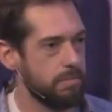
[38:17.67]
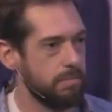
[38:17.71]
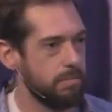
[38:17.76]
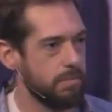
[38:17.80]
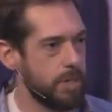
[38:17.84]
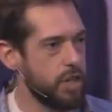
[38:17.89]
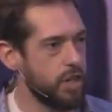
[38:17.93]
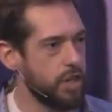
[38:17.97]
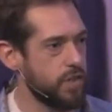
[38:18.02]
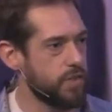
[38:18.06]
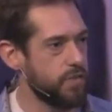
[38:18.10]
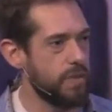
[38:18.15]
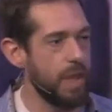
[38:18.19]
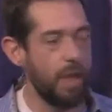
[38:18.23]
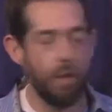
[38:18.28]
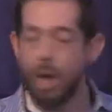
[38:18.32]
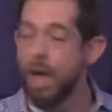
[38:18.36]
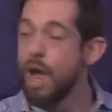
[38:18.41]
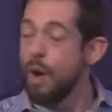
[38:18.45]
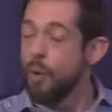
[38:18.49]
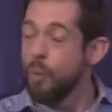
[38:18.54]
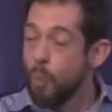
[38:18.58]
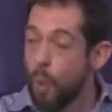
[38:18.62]
They just fell.
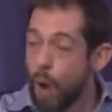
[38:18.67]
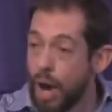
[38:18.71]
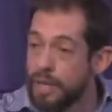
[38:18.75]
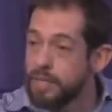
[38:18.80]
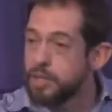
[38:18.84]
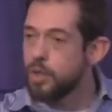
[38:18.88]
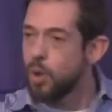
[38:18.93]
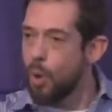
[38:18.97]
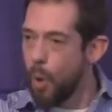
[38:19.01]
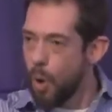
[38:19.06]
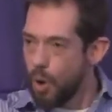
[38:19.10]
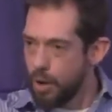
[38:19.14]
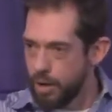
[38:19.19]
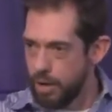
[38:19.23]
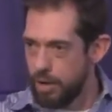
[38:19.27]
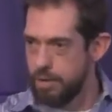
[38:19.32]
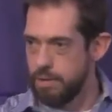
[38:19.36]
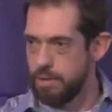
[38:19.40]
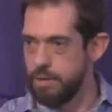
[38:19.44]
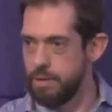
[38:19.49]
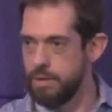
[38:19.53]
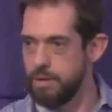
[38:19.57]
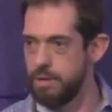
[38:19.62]
One quarter.
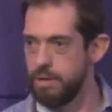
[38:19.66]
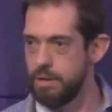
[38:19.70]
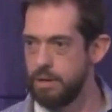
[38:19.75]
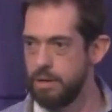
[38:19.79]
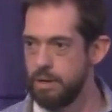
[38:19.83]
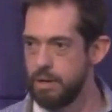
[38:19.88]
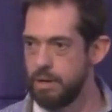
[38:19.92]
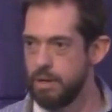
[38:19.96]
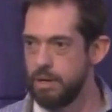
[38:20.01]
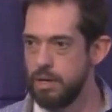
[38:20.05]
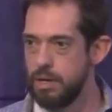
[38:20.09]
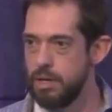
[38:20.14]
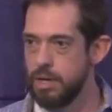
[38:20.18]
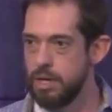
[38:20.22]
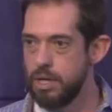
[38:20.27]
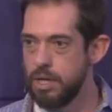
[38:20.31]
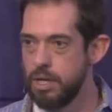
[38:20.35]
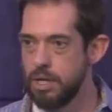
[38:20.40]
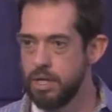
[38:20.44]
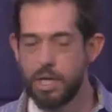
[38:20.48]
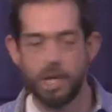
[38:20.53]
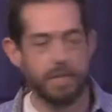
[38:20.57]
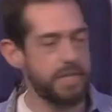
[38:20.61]

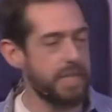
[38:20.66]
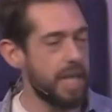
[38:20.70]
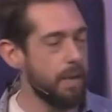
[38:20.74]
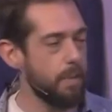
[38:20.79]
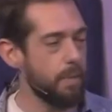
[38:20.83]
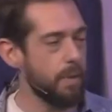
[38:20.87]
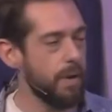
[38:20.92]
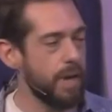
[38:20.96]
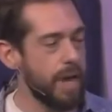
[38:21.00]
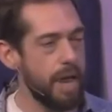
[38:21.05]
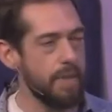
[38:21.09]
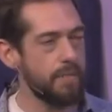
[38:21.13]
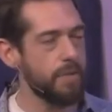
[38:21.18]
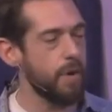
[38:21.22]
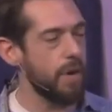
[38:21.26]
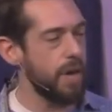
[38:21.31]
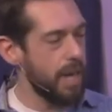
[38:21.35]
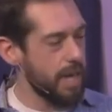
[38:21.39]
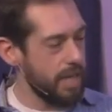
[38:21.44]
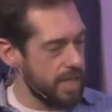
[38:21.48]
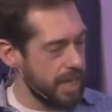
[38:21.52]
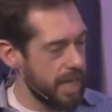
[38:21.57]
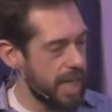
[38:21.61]
Because they were never
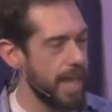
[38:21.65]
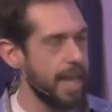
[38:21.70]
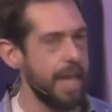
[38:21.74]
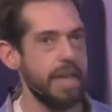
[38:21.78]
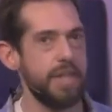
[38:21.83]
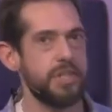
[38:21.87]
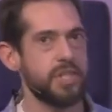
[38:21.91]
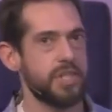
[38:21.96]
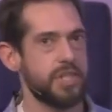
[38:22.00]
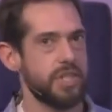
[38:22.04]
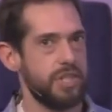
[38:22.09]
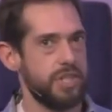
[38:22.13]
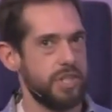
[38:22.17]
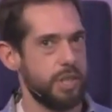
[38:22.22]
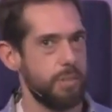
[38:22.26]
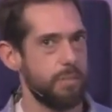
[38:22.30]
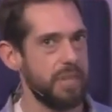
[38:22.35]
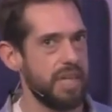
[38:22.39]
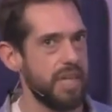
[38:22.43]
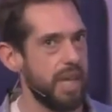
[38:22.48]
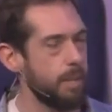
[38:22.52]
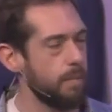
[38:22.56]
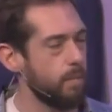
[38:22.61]
engaged to
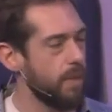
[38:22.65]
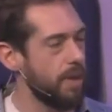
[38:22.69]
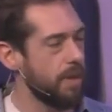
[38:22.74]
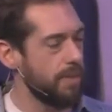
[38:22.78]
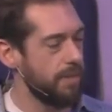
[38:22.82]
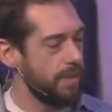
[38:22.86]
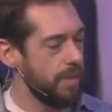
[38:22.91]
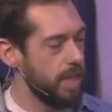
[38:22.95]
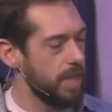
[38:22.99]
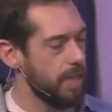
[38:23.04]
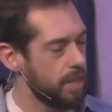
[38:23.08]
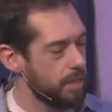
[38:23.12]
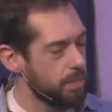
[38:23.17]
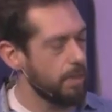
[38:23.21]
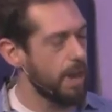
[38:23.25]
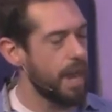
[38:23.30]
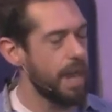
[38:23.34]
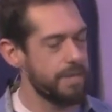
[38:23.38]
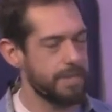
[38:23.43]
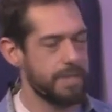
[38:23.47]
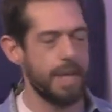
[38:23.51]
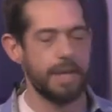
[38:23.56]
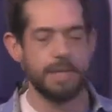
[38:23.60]
begin with in the
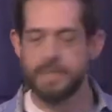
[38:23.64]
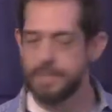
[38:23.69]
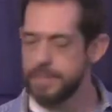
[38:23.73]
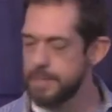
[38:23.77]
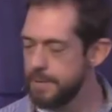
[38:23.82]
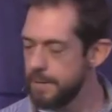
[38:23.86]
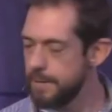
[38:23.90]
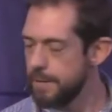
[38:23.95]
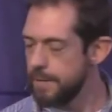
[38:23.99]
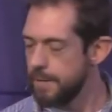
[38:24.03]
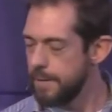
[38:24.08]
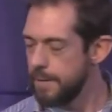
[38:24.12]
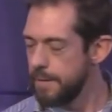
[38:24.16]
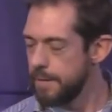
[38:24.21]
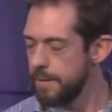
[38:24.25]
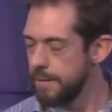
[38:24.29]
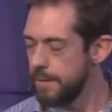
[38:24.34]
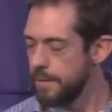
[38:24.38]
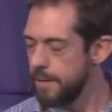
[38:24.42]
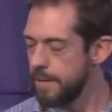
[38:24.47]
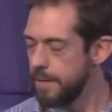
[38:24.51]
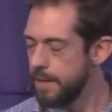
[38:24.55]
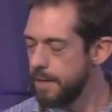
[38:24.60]
process.
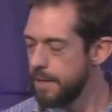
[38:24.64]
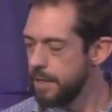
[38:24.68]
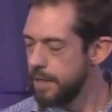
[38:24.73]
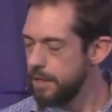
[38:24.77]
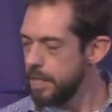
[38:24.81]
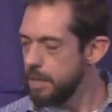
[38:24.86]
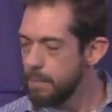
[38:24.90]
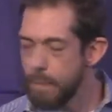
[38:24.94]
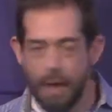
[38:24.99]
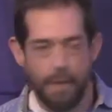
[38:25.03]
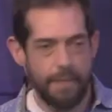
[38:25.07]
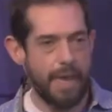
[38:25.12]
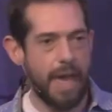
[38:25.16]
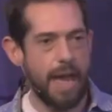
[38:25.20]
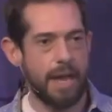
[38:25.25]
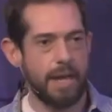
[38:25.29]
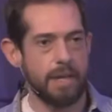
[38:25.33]
Think about that.